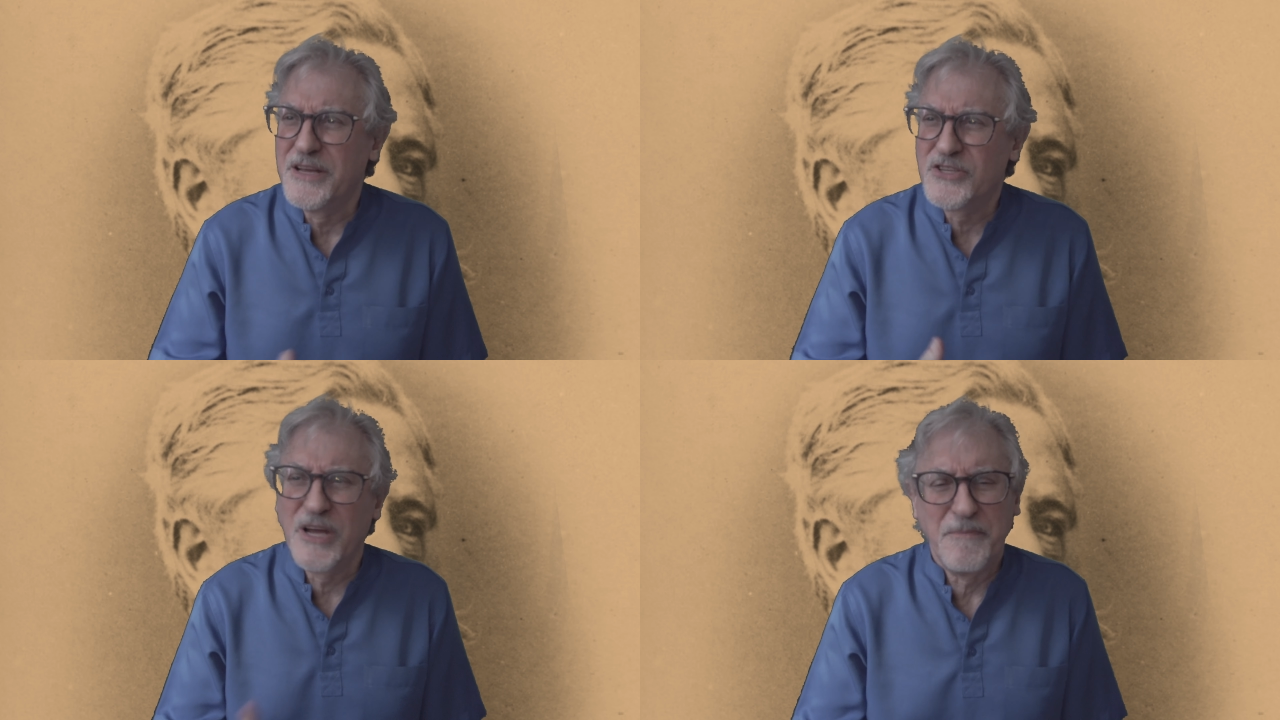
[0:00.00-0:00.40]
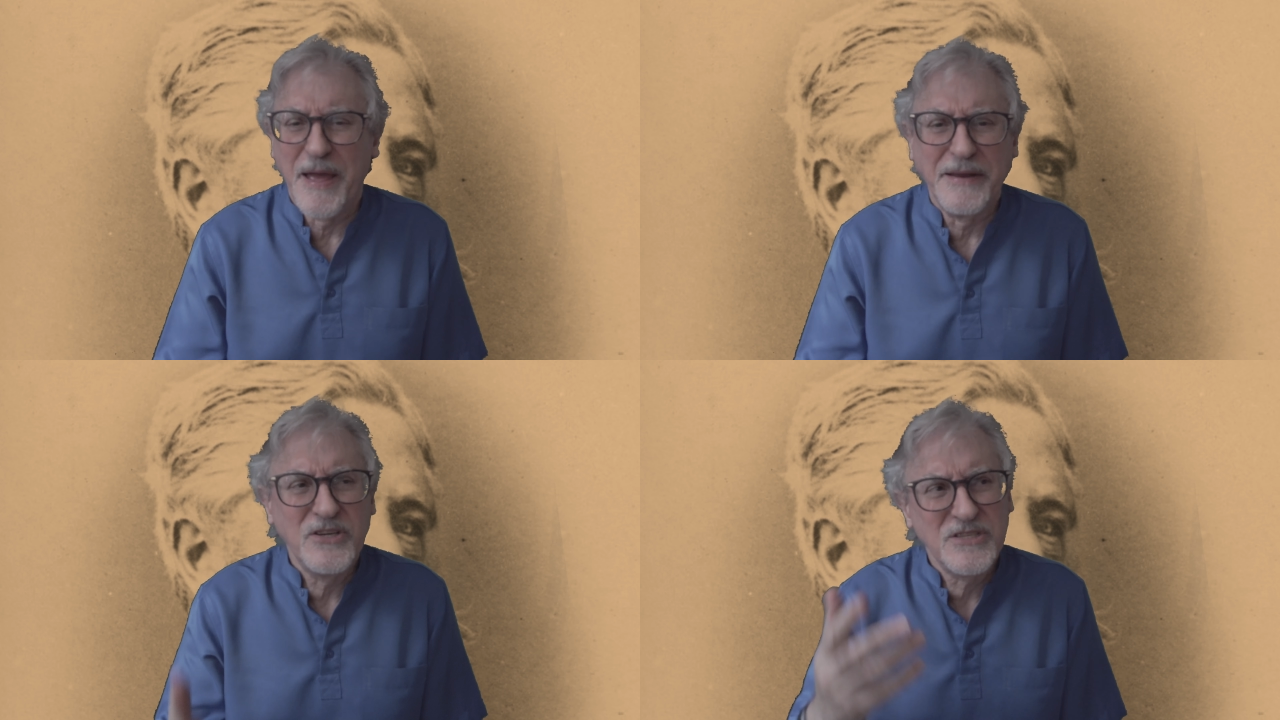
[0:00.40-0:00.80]

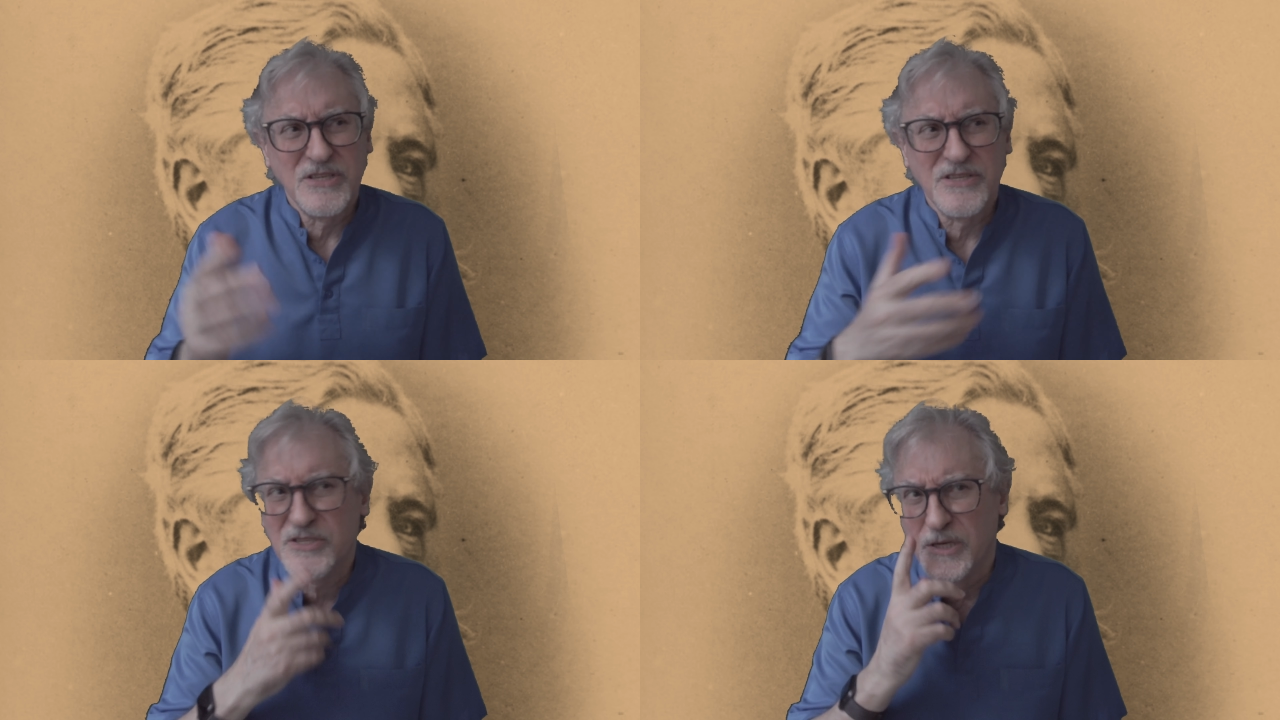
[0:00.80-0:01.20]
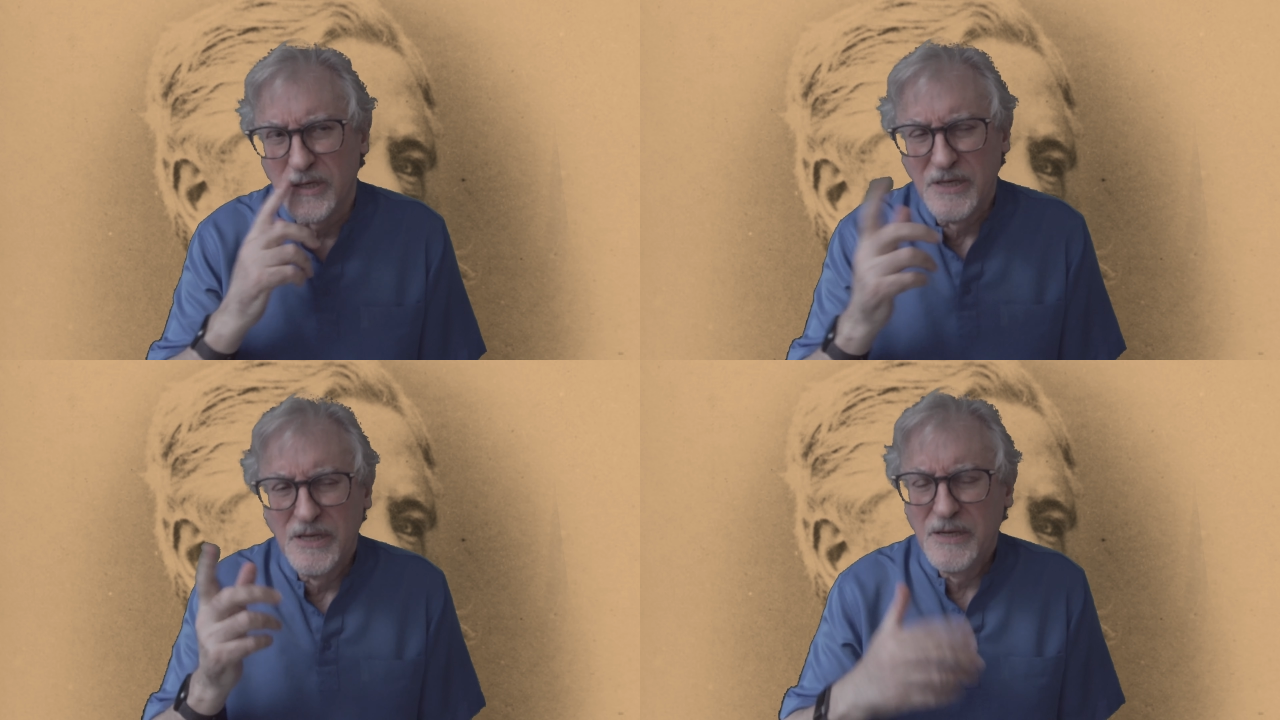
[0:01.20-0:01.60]
champagne, just as uh,
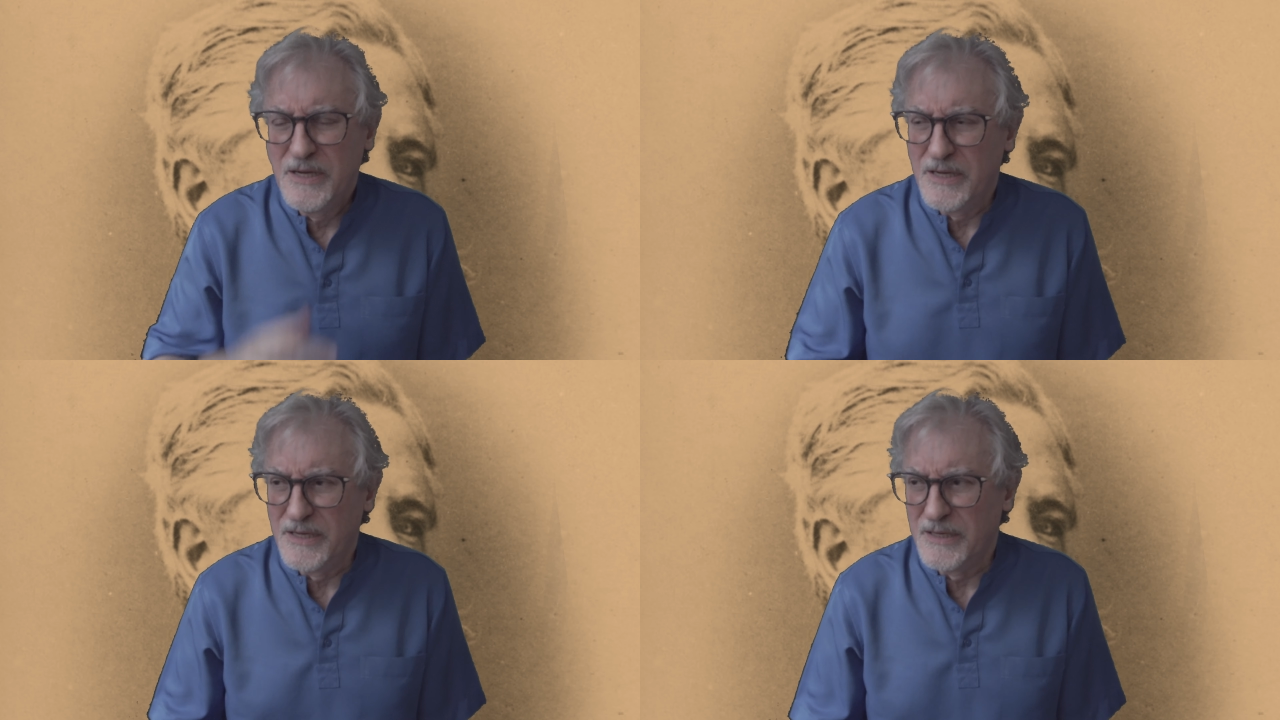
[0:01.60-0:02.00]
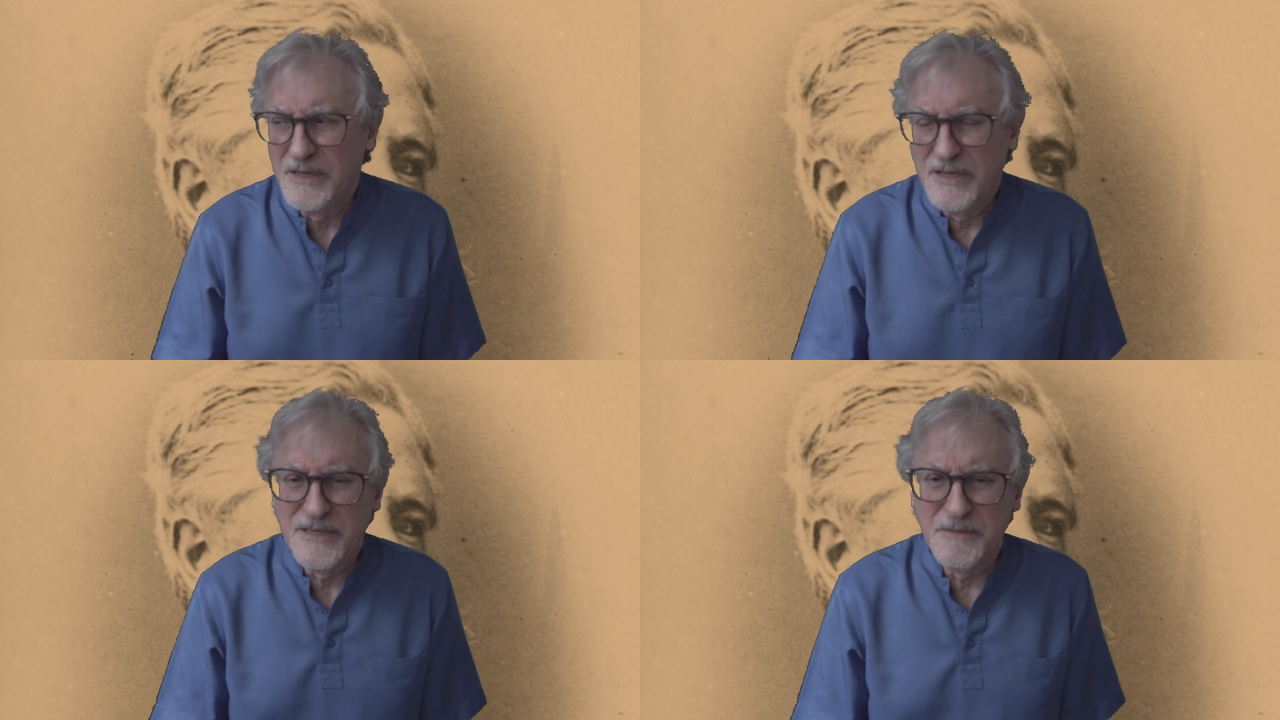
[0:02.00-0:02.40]
uh,
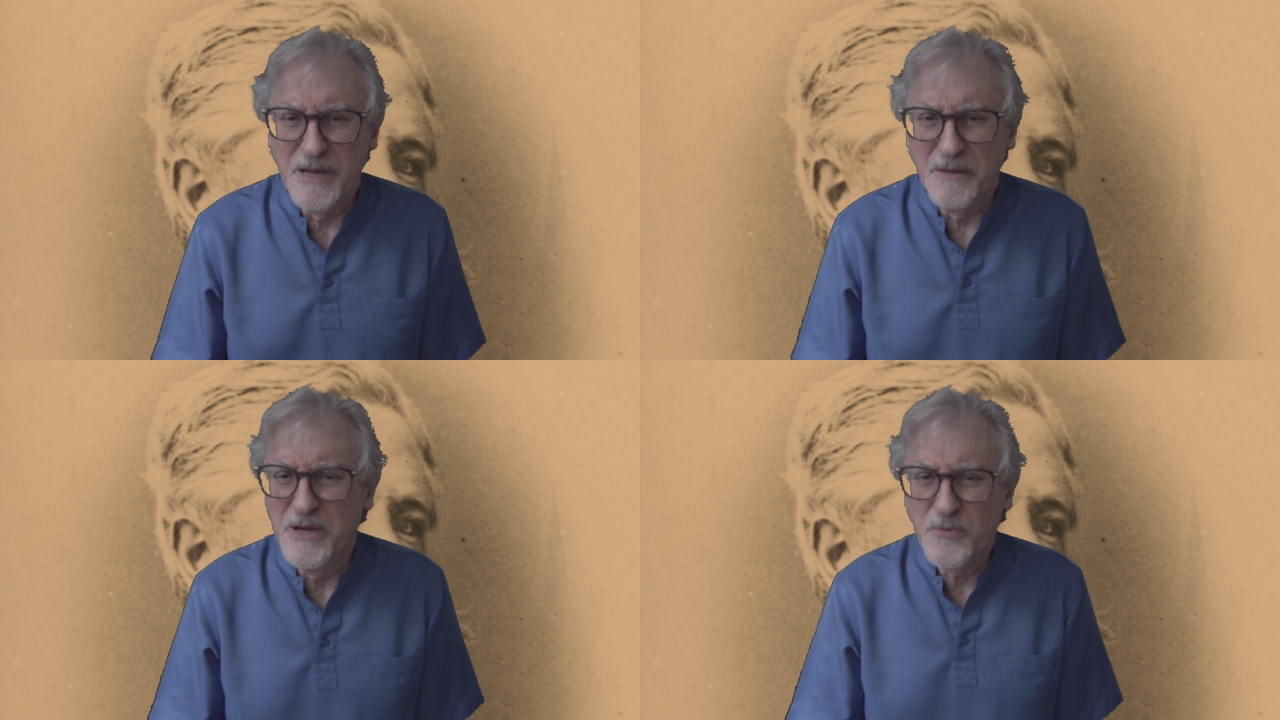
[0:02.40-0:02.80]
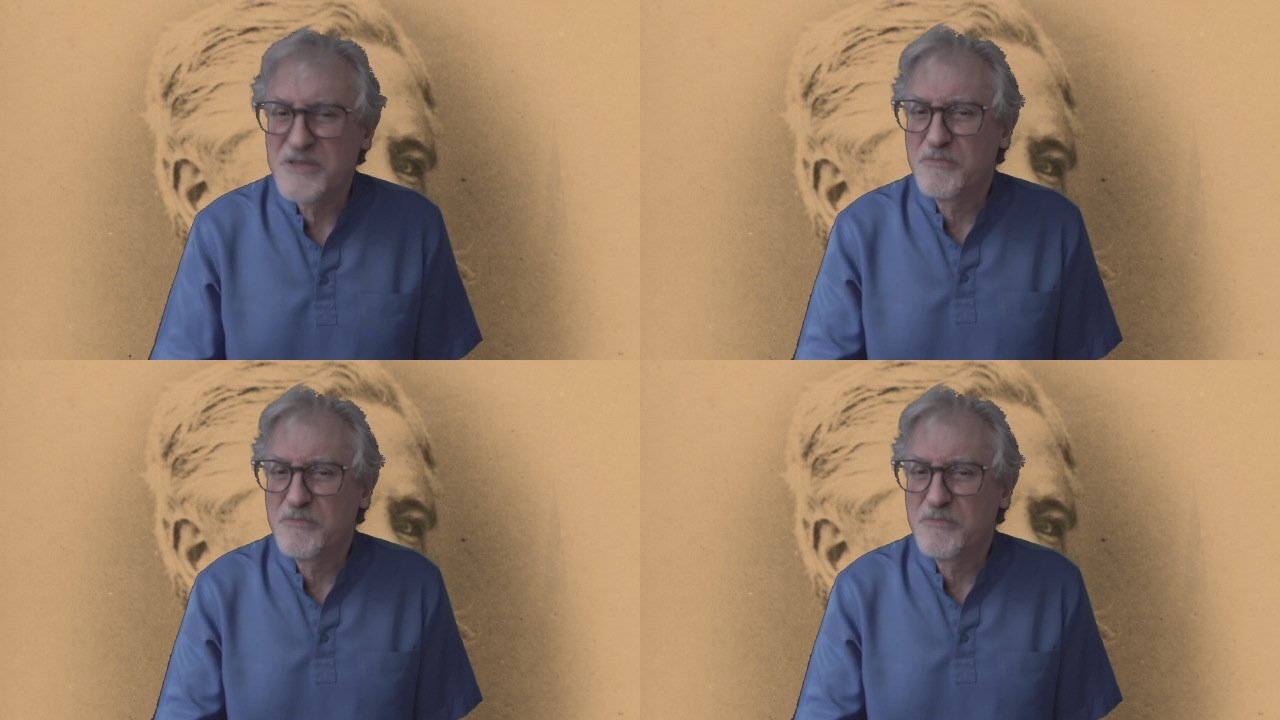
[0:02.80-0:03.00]
Isabella Bird was.